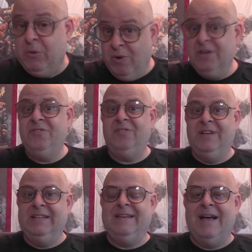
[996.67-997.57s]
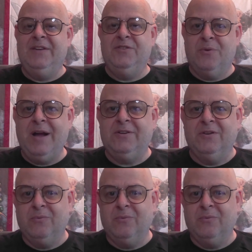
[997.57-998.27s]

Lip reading: it was an Italian director,